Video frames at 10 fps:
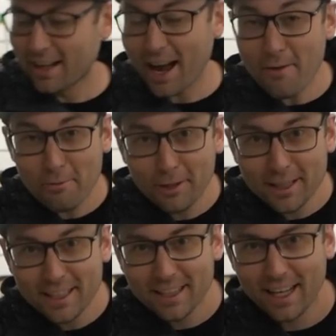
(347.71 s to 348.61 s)

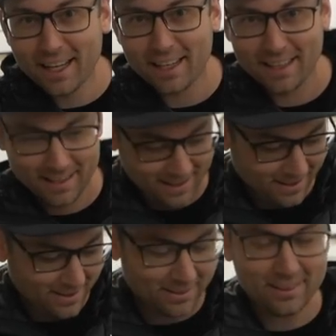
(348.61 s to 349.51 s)
like
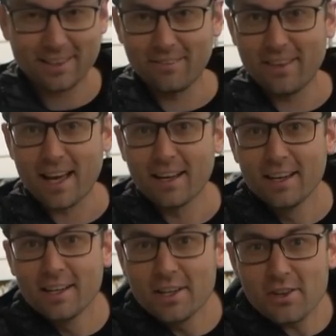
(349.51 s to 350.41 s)
the look of that.
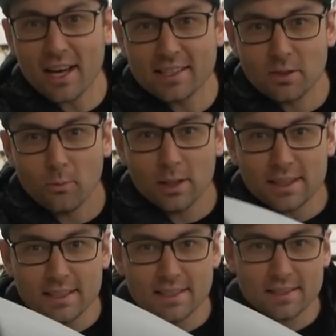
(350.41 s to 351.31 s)
You guys,
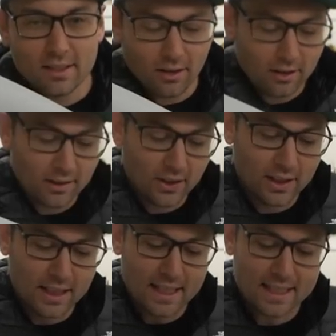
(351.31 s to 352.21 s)
what this is called
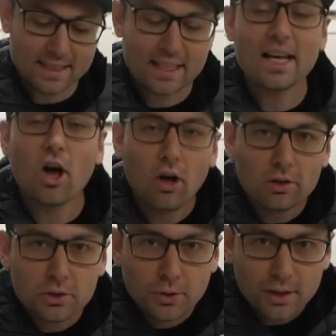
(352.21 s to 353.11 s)
is the
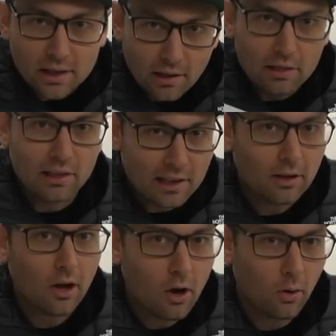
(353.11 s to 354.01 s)
Ultra
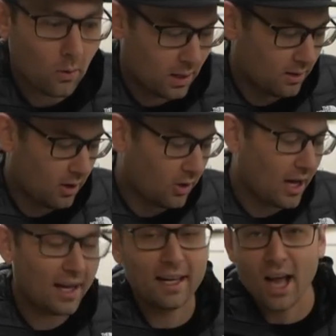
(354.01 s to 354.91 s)
Lil O.
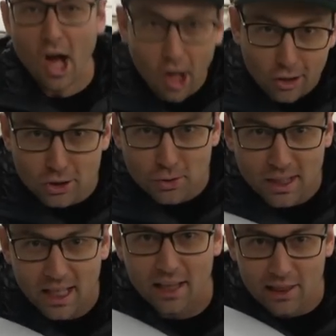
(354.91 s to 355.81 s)
Okay,
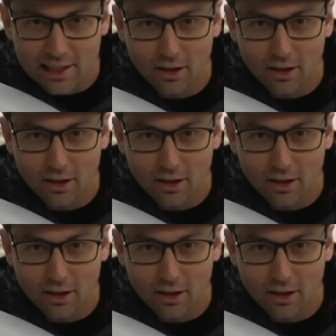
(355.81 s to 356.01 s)
Ultra Lil